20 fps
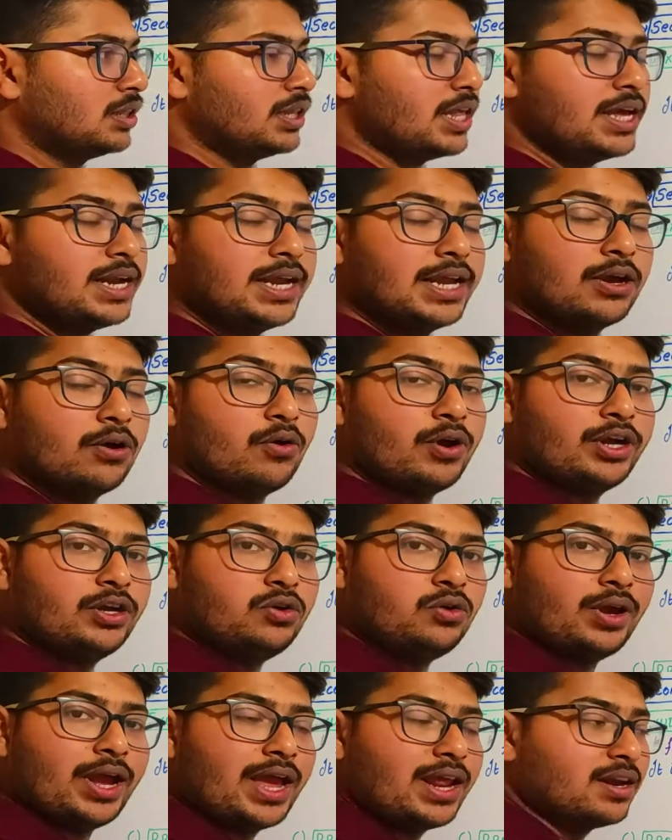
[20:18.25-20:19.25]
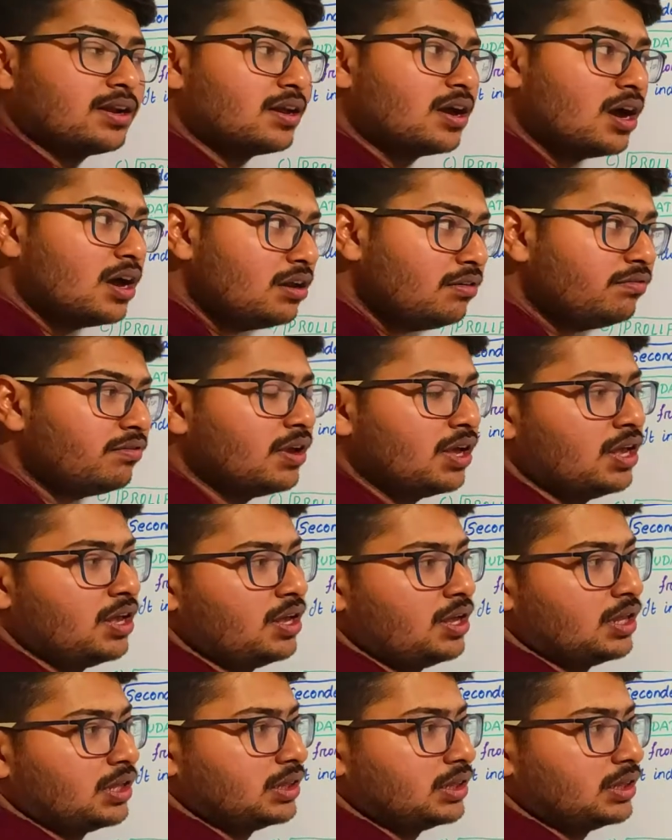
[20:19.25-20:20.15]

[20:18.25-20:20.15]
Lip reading: They're going to engulf